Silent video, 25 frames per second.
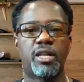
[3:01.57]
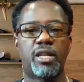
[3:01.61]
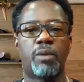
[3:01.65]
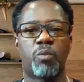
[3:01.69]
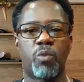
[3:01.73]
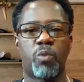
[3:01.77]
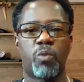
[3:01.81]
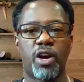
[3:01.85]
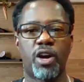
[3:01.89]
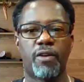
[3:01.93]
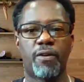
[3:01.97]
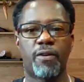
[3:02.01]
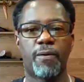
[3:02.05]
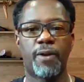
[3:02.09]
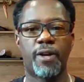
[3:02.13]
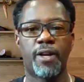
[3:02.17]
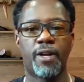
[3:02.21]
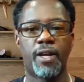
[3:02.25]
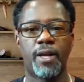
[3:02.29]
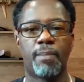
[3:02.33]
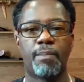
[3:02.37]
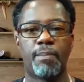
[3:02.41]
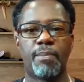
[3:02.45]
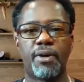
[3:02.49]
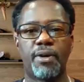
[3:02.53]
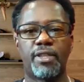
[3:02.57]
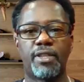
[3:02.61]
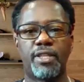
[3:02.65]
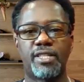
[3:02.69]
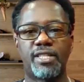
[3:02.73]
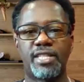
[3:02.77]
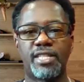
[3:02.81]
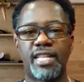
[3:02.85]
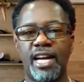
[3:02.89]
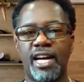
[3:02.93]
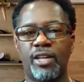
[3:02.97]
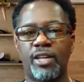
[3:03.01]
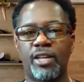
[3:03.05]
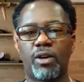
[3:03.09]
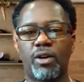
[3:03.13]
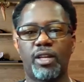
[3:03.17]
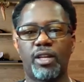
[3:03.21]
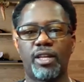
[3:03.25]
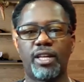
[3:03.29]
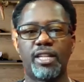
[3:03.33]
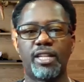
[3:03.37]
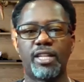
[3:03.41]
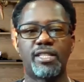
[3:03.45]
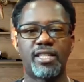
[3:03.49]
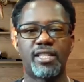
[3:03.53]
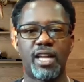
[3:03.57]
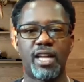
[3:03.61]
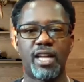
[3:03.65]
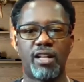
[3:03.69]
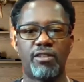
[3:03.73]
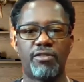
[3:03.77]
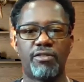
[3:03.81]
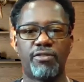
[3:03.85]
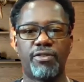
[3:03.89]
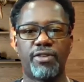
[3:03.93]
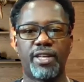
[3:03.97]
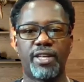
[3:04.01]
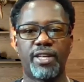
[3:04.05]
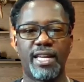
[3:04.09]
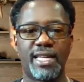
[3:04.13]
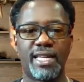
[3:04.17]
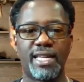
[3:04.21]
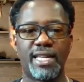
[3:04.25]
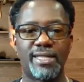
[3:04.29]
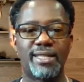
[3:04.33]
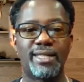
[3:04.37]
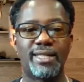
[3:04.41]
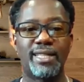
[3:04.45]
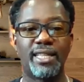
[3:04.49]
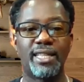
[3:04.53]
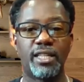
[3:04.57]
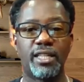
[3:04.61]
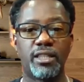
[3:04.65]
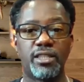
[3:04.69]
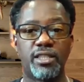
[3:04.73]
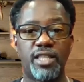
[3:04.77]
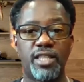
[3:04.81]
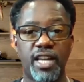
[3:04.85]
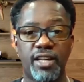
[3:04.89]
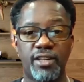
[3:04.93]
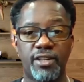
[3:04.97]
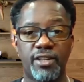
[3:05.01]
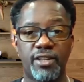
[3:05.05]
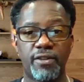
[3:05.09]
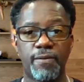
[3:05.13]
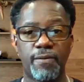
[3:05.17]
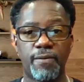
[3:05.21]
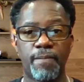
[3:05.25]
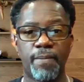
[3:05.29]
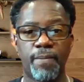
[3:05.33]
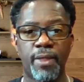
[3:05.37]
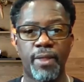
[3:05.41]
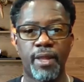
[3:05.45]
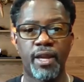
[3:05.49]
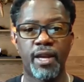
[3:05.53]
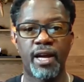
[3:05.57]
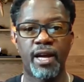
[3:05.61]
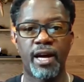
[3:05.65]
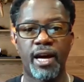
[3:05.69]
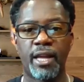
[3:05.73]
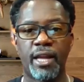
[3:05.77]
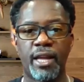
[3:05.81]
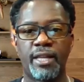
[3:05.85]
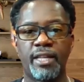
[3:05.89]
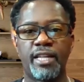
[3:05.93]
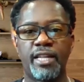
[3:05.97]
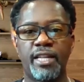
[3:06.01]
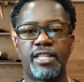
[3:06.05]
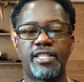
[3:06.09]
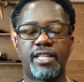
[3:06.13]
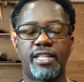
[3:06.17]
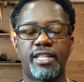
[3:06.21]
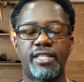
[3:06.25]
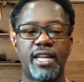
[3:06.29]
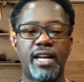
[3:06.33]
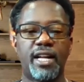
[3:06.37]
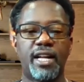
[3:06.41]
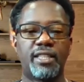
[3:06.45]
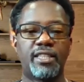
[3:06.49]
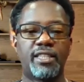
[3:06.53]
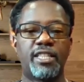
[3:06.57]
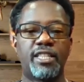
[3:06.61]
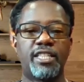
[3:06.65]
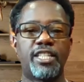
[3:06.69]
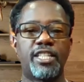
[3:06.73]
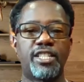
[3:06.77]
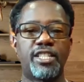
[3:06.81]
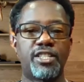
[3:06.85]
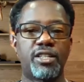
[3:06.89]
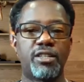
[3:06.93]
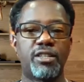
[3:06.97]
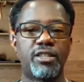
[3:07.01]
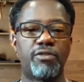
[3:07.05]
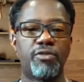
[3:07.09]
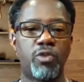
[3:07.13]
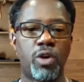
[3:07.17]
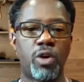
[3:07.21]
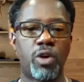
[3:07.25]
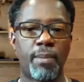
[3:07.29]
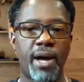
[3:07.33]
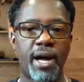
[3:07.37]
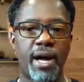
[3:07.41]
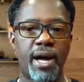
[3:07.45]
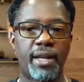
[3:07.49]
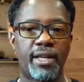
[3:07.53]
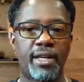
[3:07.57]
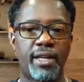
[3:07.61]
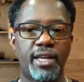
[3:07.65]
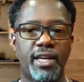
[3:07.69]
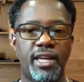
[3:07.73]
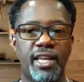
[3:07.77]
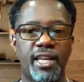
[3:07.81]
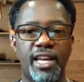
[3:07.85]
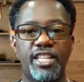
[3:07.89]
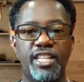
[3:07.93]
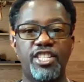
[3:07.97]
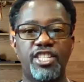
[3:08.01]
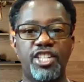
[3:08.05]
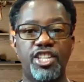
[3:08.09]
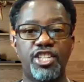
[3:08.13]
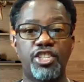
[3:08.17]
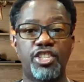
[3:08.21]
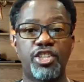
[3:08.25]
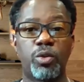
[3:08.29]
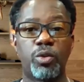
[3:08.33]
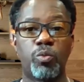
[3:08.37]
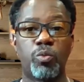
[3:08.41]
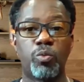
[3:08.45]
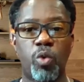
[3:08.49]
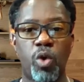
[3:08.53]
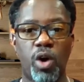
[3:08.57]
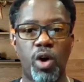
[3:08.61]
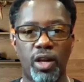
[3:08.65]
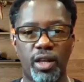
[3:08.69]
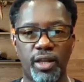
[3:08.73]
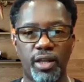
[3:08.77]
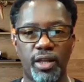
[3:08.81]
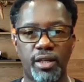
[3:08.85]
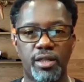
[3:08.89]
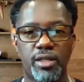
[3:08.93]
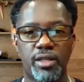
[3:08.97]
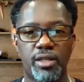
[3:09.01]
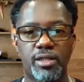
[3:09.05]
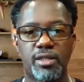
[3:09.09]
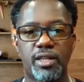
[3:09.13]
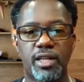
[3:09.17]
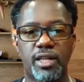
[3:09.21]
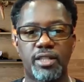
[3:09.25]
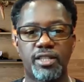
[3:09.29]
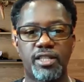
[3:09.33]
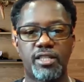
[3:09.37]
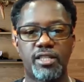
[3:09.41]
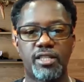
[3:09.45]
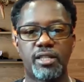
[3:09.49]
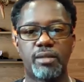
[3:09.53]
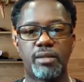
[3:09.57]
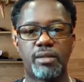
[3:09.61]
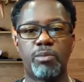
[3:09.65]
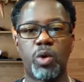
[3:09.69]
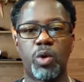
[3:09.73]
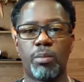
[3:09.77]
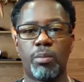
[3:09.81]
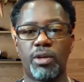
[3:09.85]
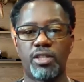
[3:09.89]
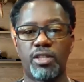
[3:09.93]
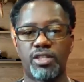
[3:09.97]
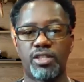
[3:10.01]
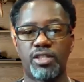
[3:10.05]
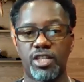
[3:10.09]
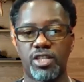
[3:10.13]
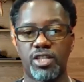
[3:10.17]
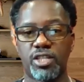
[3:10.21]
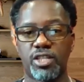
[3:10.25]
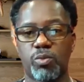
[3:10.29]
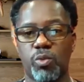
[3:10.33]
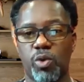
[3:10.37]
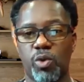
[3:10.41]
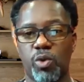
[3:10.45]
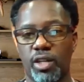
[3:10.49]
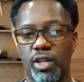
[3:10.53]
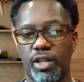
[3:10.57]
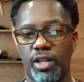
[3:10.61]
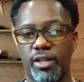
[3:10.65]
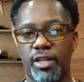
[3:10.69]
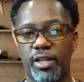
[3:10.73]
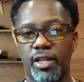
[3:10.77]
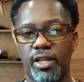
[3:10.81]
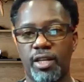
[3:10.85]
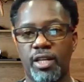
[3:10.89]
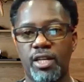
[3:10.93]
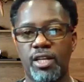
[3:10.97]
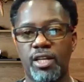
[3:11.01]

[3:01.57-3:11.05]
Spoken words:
somewhere. But the SandDollar itself is legal tender, and it's just held in a digital format in a digital wallet, such as the MobileAssist wallet.